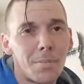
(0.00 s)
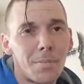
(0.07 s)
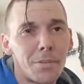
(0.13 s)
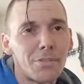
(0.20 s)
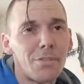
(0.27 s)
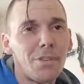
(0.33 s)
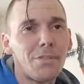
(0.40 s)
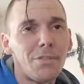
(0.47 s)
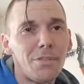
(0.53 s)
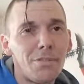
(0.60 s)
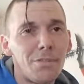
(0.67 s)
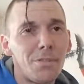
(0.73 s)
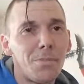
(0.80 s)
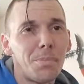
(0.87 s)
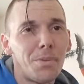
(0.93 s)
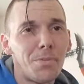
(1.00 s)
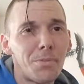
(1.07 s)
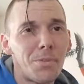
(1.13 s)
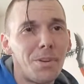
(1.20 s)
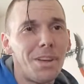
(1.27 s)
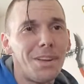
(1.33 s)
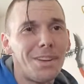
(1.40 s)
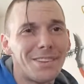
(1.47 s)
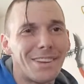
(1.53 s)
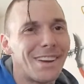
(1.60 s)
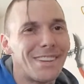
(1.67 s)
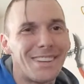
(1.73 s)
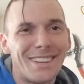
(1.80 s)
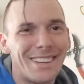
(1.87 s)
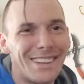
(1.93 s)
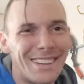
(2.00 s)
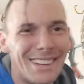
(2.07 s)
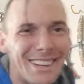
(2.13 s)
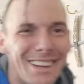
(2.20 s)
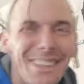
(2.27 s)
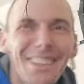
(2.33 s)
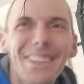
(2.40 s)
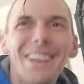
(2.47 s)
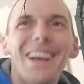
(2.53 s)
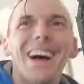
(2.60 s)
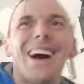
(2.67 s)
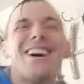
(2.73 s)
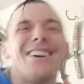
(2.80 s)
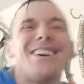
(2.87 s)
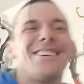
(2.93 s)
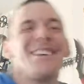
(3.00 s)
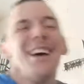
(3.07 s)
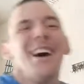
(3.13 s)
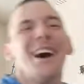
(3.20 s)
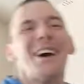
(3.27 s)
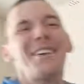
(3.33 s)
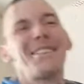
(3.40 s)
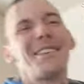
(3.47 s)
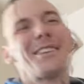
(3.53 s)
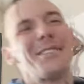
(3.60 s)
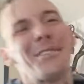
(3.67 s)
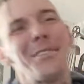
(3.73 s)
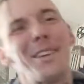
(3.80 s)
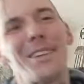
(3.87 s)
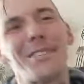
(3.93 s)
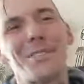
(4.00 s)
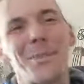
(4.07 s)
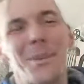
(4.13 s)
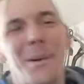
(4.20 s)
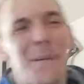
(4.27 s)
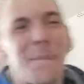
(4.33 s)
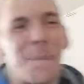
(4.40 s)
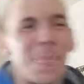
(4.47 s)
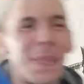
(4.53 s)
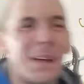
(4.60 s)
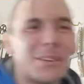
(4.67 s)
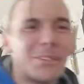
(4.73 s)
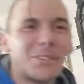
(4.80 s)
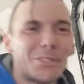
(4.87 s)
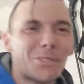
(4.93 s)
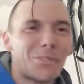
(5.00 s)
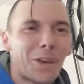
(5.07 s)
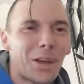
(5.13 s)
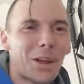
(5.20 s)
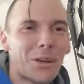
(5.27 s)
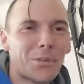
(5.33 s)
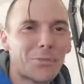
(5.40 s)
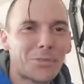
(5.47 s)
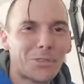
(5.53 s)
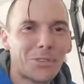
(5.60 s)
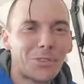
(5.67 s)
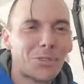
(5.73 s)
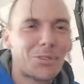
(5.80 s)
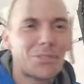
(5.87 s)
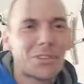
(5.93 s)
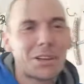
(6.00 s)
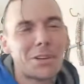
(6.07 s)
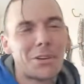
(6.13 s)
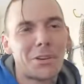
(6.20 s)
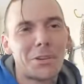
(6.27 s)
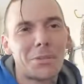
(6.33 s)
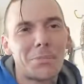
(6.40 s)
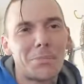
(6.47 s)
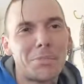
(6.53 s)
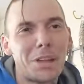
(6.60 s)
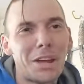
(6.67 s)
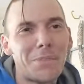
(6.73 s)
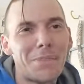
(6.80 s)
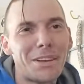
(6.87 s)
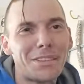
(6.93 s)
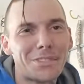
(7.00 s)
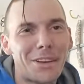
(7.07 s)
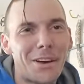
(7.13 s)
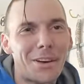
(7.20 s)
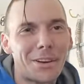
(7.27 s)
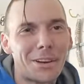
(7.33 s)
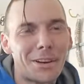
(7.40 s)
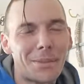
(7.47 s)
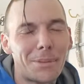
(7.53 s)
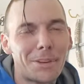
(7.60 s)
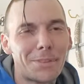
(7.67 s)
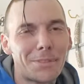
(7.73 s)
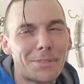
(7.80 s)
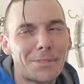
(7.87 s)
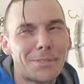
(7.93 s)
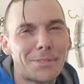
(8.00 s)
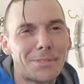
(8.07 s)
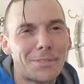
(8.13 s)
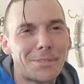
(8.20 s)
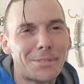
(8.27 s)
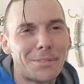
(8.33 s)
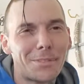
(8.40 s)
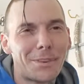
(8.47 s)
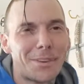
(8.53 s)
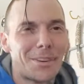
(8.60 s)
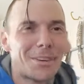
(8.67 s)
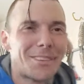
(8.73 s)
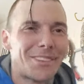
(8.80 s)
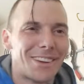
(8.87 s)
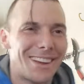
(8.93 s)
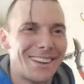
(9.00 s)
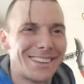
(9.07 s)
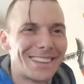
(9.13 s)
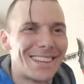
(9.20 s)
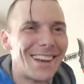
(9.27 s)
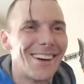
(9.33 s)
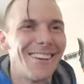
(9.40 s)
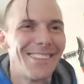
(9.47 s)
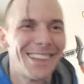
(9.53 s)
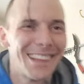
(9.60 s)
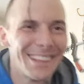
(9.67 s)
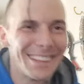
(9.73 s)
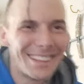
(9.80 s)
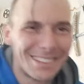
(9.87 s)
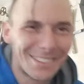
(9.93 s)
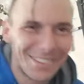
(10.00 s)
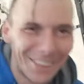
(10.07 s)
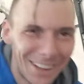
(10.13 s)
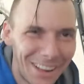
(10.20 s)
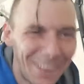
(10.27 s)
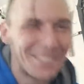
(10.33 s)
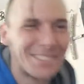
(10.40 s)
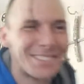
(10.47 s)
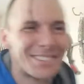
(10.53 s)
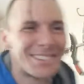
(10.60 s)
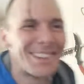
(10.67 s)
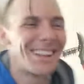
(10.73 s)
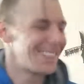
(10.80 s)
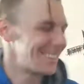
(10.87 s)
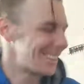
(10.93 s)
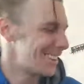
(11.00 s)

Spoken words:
She's a super freak. I was like doing that to Savannah. She's always like, play me a song, and I'm like, all right. So I'm like, so I'll do shit like this.